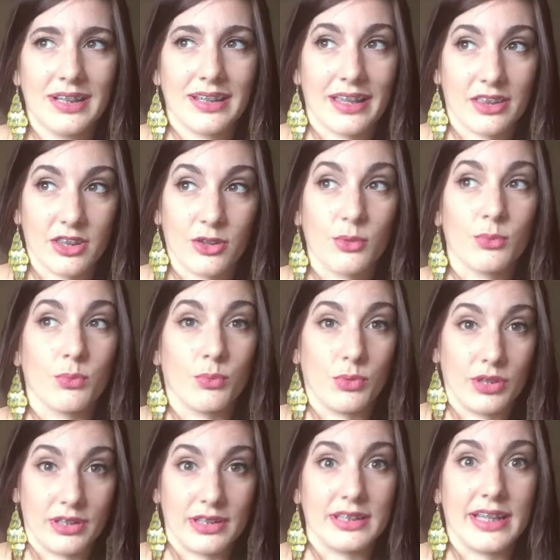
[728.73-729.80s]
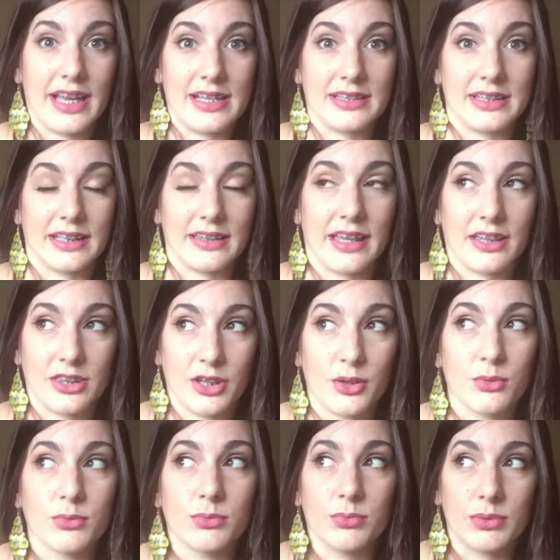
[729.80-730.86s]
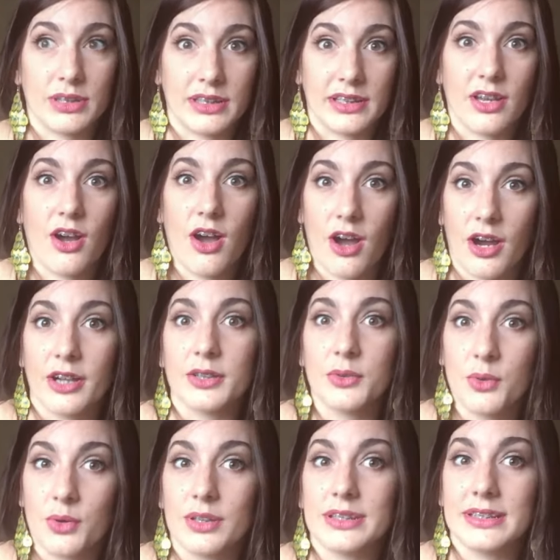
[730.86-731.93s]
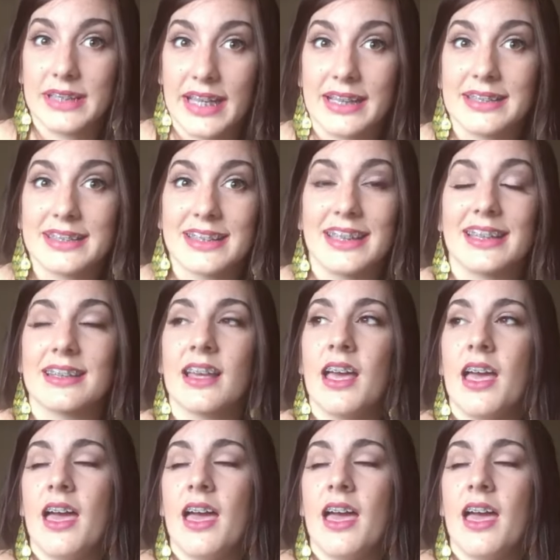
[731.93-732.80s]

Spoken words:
like they're really dancing, like they're really hardcore dancing.